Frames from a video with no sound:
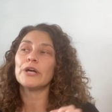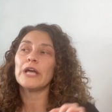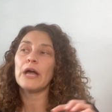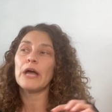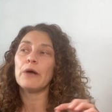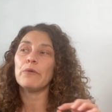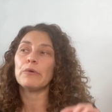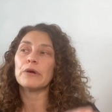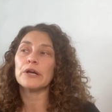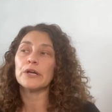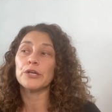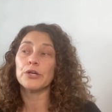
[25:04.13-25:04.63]
at
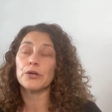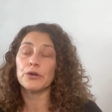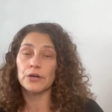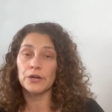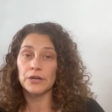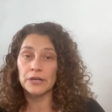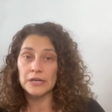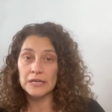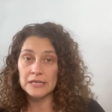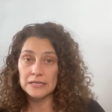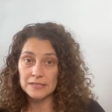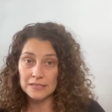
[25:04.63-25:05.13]
where
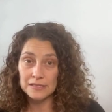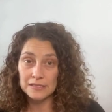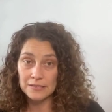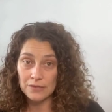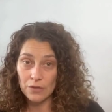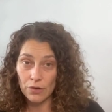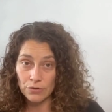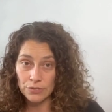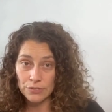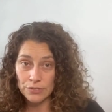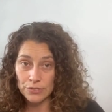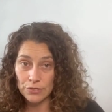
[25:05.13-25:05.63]
Uranus is
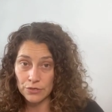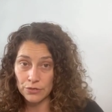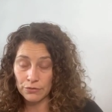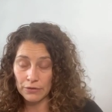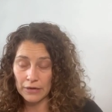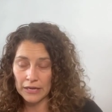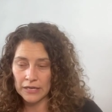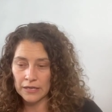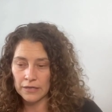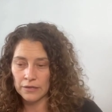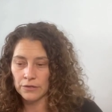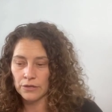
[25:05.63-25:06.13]
also
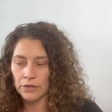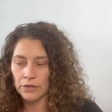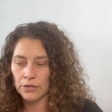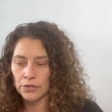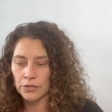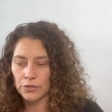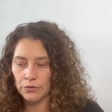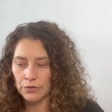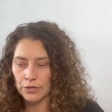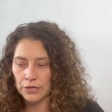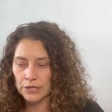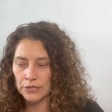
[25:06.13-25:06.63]
in
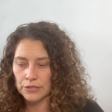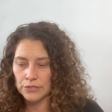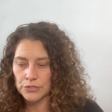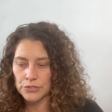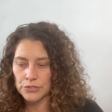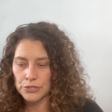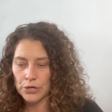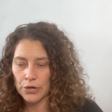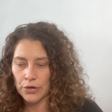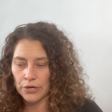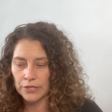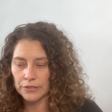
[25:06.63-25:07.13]
your
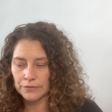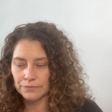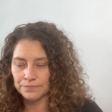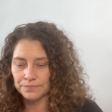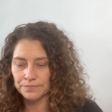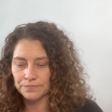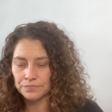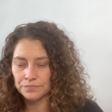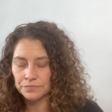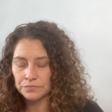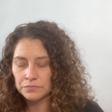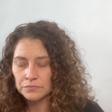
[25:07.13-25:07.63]

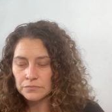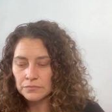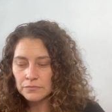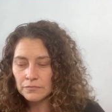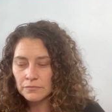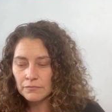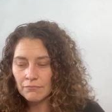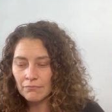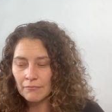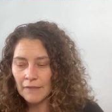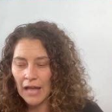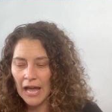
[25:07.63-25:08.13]
chart.
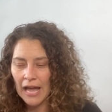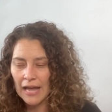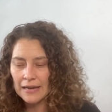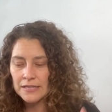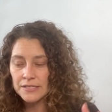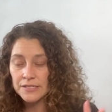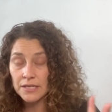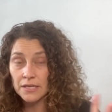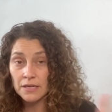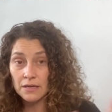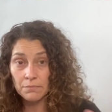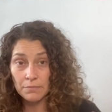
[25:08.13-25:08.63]
And
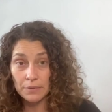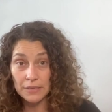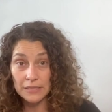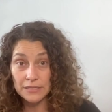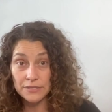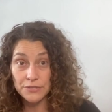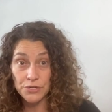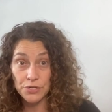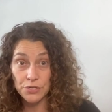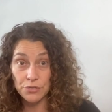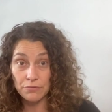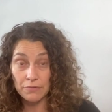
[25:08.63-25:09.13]
it's going to be a
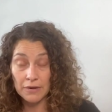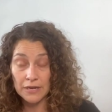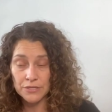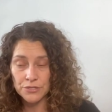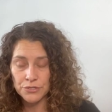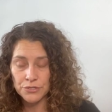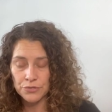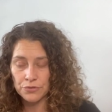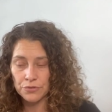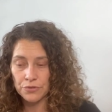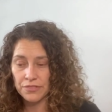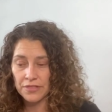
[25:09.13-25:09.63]

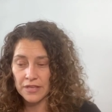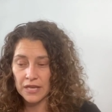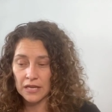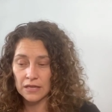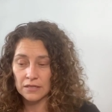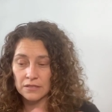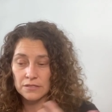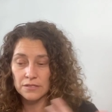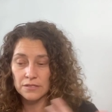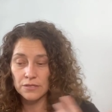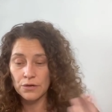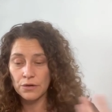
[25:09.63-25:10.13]
generational
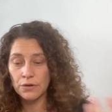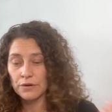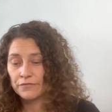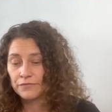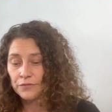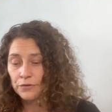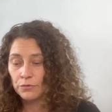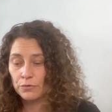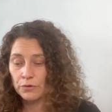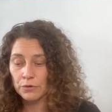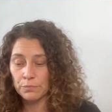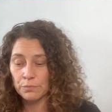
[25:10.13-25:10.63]
thing. So if
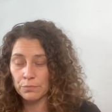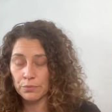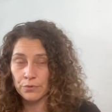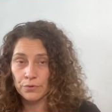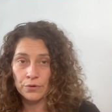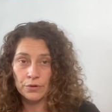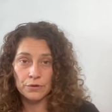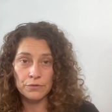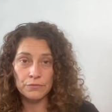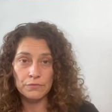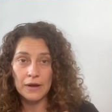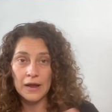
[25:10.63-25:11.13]
you were
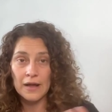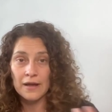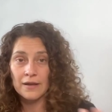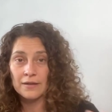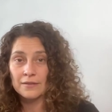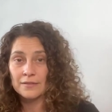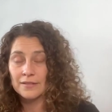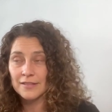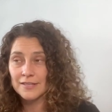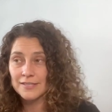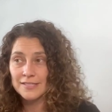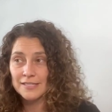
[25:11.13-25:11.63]
born
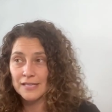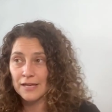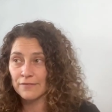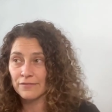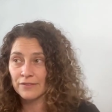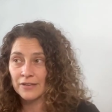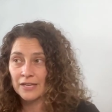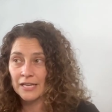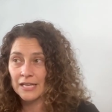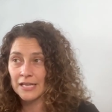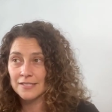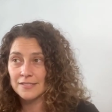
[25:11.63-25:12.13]
around the
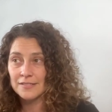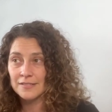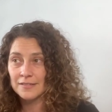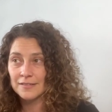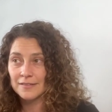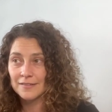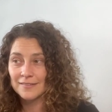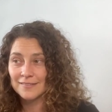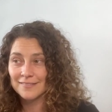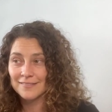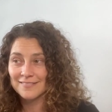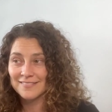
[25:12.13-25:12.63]
70s,
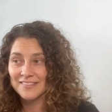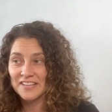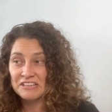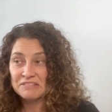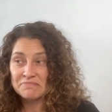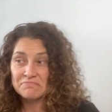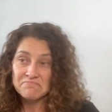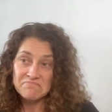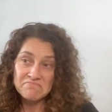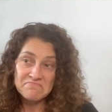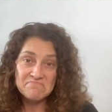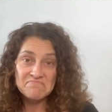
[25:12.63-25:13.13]

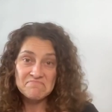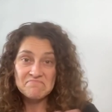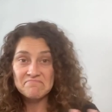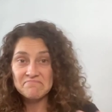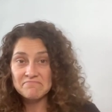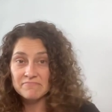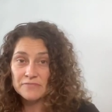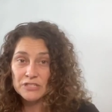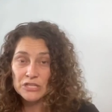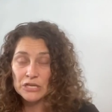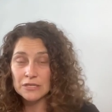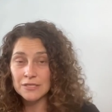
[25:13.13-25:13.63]

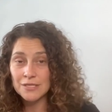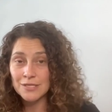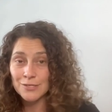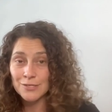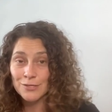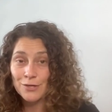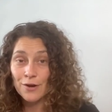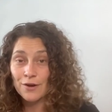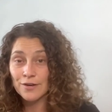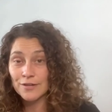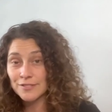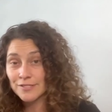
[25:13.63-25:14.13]
chances
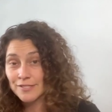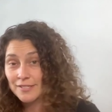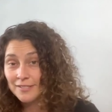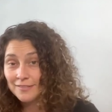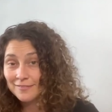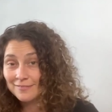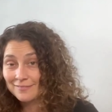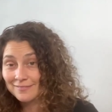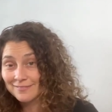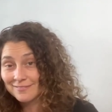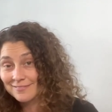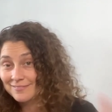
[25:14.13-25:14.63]
are it's
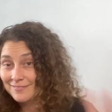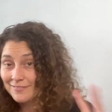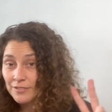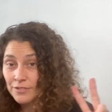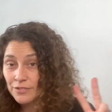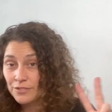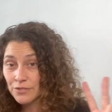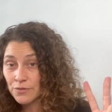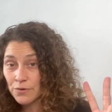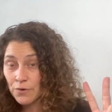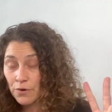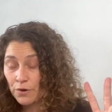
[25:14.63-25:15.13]
in
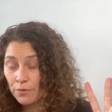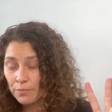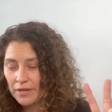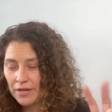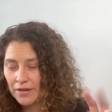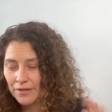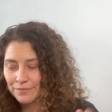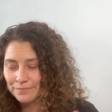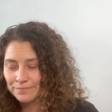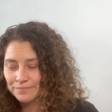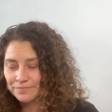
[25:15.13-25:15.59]
Scorpio.